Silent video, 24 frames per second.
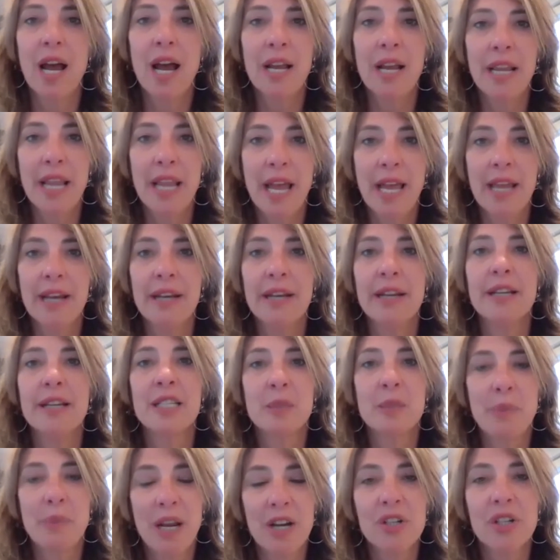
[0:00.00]
again,
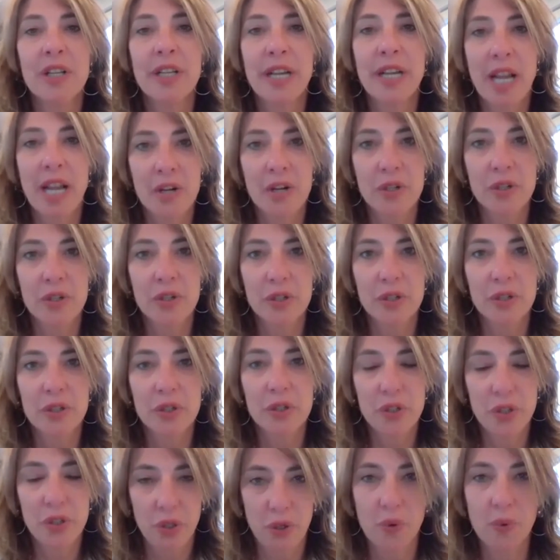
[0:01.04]
especially under
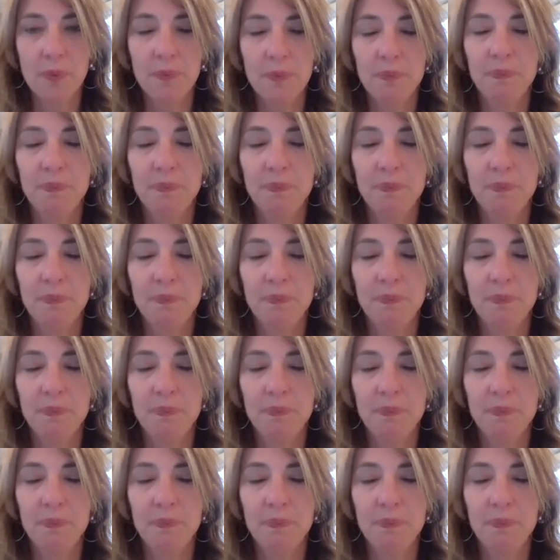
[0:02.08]
2.